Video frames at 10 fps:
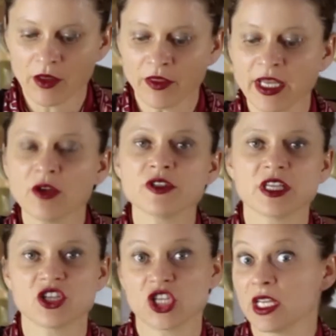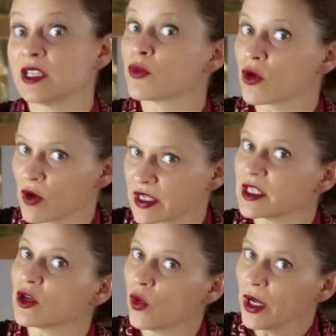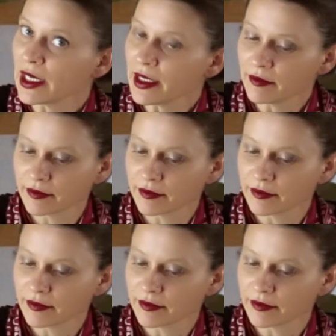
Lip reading: The negotiation is progressing quickly.